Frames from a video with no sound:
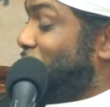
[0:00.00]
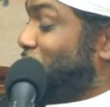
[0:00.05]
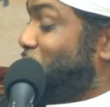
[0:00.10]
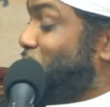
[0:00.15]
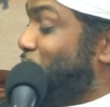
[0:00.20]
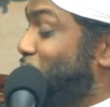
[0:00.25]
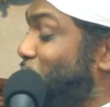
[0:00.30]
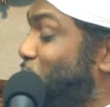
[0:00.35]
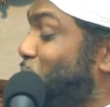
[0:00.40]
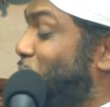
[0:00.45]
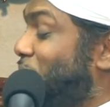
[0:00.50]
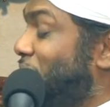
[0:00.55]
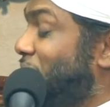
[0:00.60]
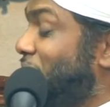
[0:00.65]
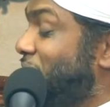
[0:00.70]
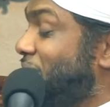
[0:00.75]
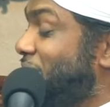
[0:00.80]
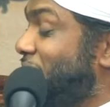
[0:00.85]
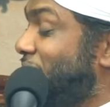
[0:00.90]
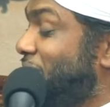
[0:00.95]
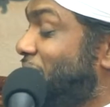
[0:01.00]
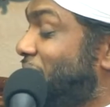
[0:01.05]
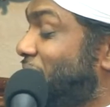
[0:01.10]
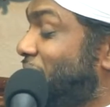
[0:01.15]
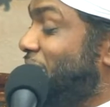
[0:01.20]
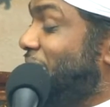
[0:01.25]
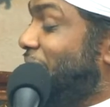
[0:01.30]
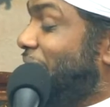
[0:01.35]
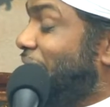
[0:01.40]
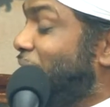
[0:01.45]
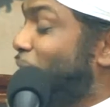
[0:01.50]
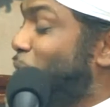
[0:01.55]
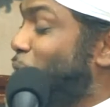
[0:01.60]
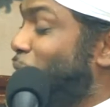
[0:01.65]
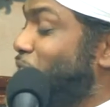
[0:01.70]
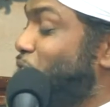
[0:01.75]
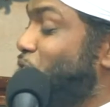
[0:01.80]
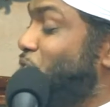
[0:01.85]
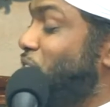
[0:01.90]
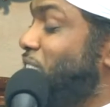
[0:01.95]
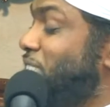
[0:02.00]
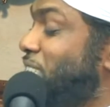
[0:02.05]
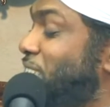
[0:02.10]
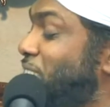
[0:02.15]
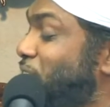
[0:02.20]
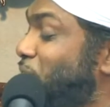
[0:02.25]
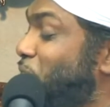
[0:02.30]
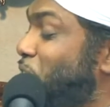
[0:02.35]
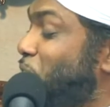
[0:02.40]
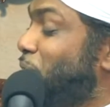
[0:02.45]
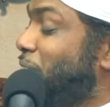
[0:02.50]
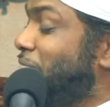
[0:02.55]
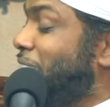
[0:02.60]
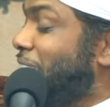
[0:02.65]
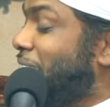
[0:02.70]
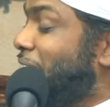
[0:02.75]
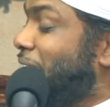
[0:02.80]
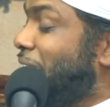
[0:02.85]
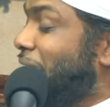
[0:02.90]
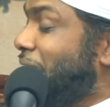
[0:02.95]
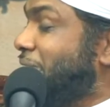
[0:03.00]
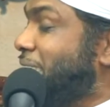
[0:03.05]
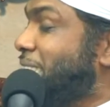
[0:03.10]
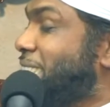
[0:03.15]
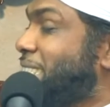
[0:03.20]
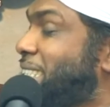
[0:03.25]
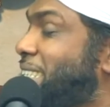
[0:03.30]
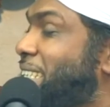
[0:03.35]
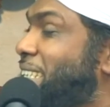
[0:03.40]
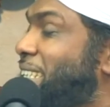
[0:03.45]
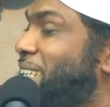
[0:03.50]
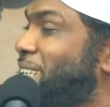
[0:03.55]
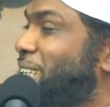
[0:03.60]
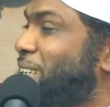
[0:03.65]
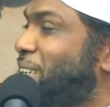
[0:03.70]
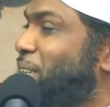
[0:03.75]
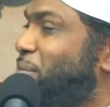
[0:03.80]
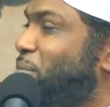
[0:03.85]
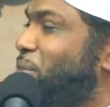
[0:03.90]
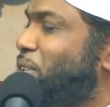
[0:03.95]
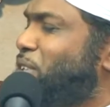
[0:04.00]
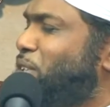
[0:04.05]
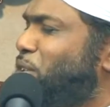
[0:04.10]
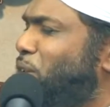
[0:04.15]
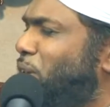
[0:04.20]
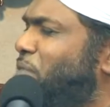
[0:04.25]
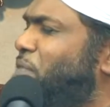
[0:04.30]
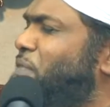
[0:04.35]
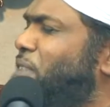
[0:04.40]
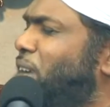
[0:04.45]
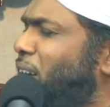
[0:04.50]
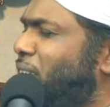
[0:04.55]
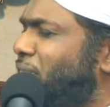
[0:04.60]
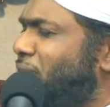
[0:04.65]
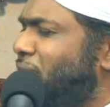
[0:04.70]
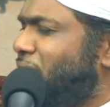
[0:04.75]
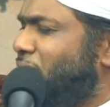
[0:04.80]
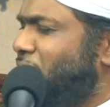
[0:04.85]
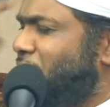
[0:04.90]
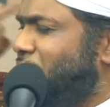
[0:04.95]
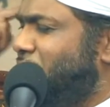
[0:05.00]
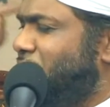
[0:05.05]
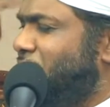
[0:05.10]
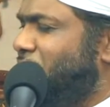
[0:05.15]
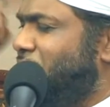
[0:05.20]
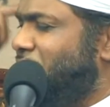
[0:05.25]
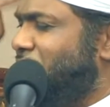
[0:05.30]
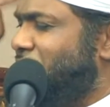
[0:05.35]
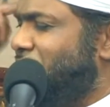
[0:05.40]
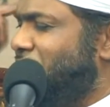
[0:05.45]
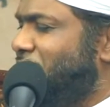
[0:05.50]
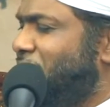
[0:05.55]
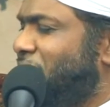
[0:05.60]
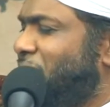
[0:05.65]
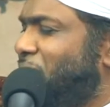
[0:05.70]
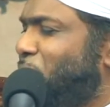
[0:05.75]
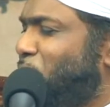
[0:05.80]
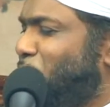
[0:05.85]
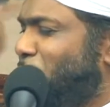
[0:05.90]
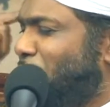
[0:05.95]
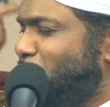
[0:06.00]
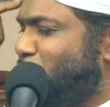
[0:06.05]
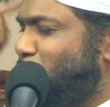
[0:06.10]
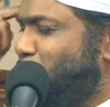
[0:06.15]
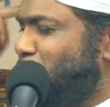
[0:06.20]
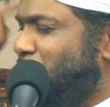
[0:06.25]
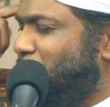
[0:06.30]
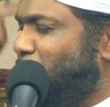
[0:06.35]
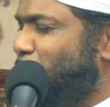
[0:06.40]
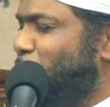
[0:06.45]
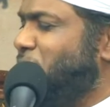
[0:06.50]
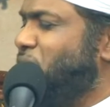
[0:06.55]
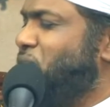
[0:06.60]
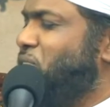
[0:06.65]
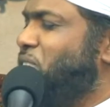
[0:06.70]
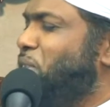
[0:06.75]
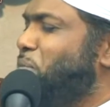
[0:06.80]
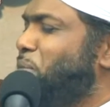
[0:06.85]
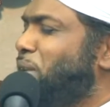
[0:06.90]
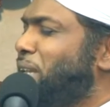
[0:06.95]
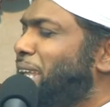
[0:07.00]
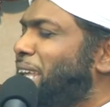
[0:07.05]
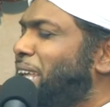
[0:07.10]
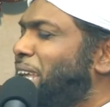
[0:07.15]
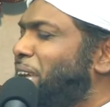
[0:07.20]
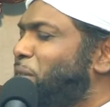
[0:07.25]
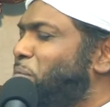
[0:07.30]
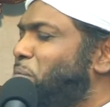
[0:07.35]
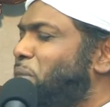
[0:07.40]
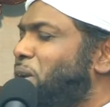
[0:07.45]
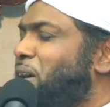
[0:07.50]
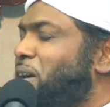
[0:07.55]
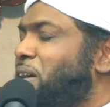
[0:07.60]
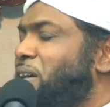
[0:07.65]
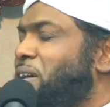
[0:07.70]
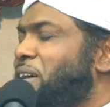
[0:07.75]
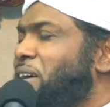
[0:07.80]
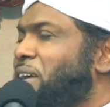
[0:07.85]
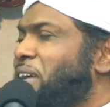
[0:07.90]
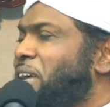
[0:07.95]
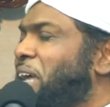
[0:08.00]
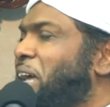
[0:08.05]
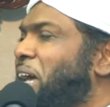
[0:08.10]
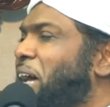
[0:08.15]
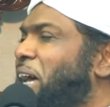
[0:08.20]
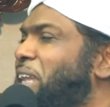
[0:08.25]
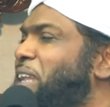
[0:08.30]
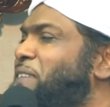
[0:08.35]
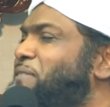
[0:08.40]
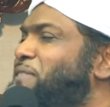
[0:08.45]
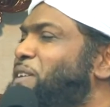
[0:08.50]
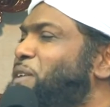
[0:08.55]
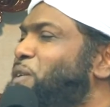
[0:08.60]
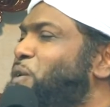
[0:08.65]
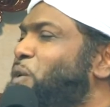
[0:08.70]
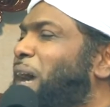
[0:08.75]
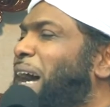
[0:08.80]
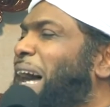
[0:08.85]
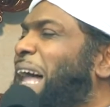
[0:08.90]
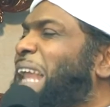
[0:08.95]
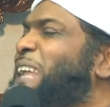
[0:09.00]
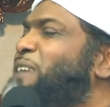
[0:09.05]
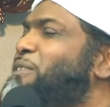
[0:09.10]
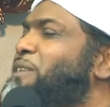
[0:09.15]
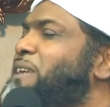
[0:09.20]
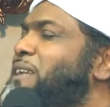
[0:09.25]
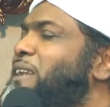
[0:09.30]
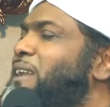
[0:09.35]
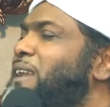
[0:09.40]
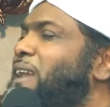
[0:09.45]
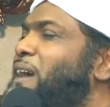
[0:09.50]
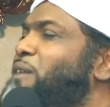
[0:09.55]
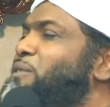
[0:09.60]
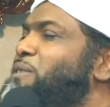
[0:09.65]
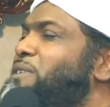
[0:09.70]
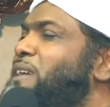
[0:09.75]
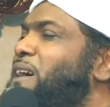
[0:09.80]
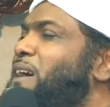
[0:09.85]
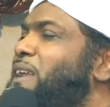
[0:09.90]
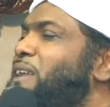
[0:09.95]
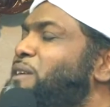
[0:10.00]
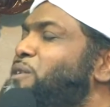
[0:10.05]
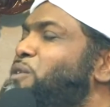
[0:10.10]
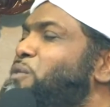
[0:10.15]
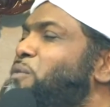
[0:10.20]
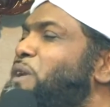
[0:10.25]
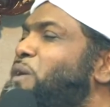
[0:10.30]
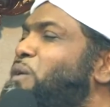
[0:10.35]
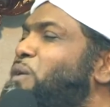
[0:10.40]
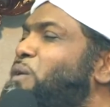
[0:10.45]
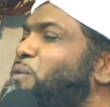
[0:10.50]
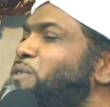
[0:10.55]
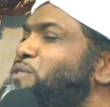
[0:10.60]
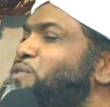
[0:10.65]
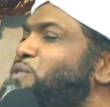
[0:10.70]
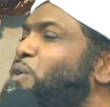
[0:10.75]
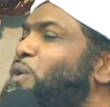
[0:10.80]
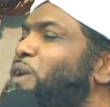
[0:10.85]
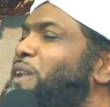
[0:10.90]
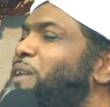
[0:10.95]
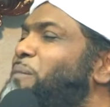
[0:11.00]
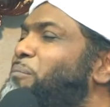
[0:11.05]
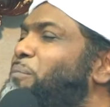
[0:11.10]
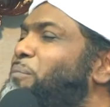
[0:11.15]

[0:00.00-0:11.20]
Why are you so quiet? And he wants to say something, but he can't. But you know, a father blessed with the wisdom and the hikmah, and even though Ali radiallahu ta'ala, who was called the